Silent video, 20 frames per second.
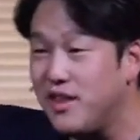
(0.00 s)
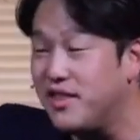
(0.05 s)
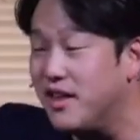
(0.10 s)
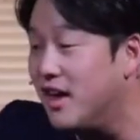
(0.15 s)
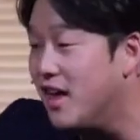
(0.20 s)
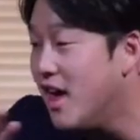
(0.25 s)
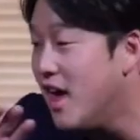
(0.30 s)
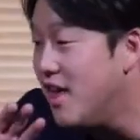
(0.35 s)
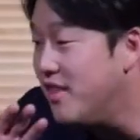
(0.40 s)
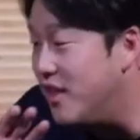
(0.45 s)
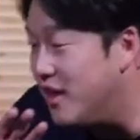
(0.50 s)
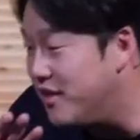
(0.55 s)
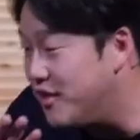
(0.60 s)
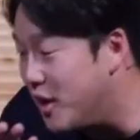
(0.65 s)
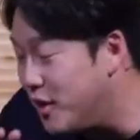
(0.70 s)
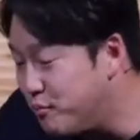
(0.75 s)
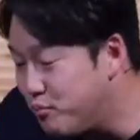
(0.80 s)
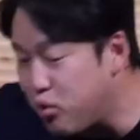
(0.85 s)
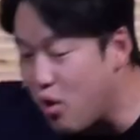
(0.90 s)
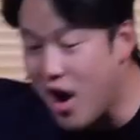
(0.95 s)
the, the,
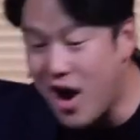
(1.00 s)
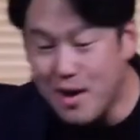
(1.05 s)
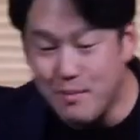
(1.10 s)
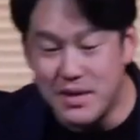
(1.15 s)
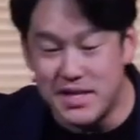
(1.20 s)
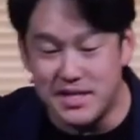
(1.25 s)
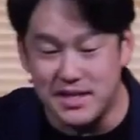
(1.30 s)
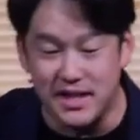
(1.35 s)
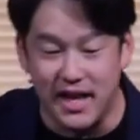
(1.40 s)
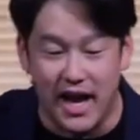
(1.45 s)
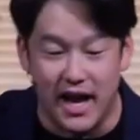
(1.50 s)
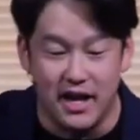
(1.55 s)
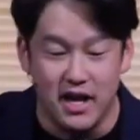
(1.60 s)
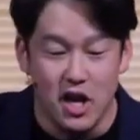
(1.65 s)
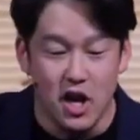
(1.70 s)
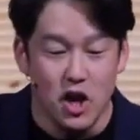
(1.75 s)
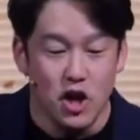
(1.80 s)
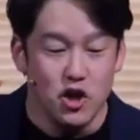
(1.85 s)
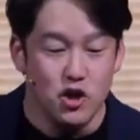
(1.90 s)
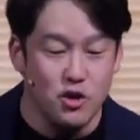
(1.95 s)
the promised land,
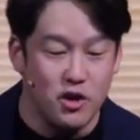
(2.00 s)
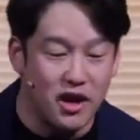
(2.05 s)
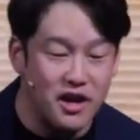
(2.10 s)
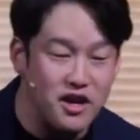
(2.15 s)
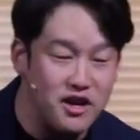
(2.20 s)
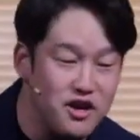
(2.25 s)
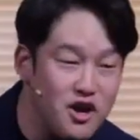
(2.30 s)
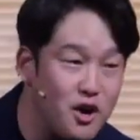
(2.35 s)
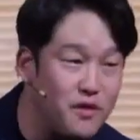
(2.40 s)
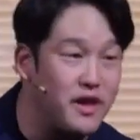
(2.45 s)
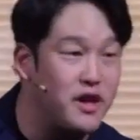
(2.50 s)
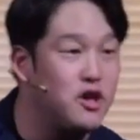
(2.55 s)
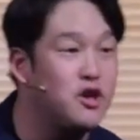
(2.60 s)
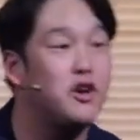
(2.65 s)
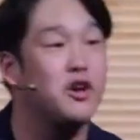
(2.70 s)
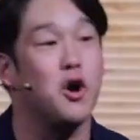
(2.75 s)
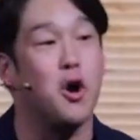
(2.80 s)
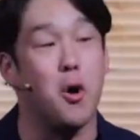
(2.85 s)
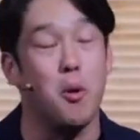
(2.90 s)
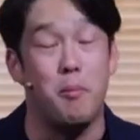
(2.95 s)
you got to know that you're
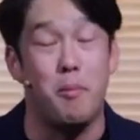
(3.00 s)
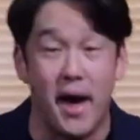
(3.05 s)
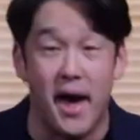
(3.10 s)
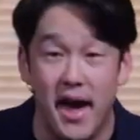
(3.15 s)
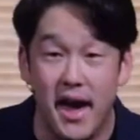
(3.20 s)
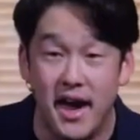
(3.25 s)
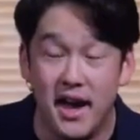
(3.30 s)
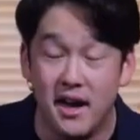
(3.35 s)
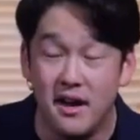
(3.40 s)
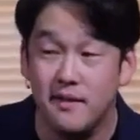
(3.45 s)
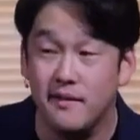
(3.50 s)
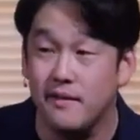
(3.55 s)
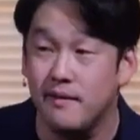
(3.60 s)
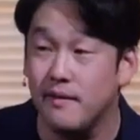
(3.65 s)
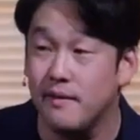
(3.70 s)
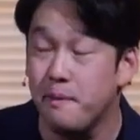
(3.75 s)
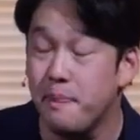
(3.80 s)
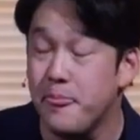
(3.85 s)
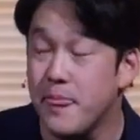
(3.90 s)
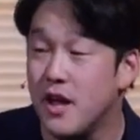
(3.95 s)
going to obey,
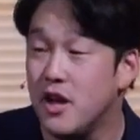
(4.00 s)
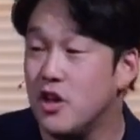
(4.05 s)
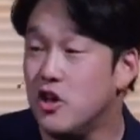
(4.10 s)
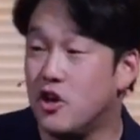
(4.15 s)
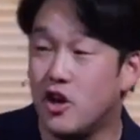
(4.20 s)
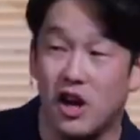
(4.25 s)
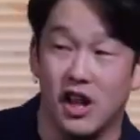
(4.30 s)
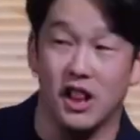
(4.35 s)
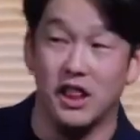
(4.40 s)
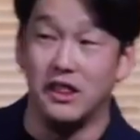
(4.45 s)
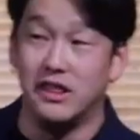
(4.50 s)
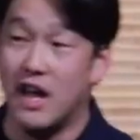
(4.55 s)
you're going to